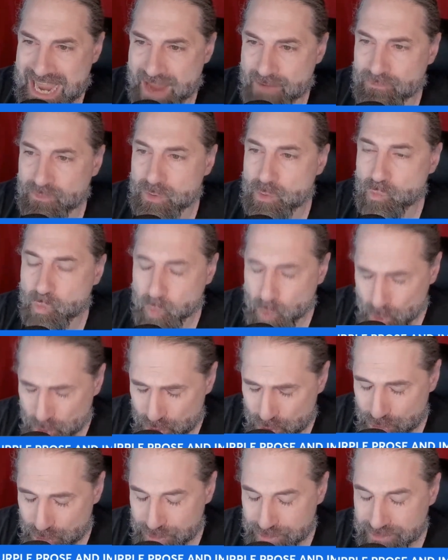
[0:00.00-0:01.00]
every
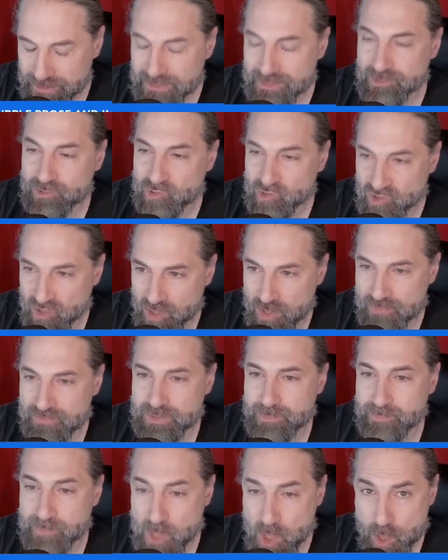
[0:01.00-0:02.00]
word serves
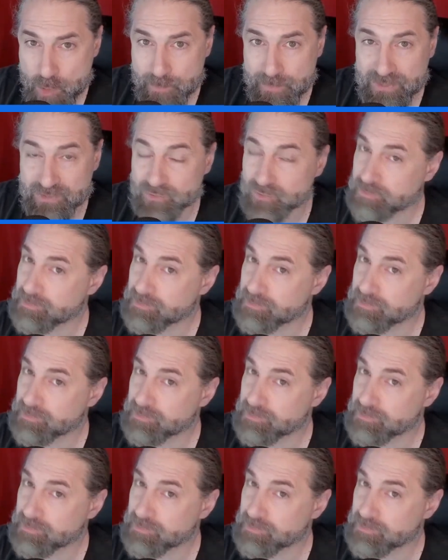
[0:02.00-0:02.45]
a purpose.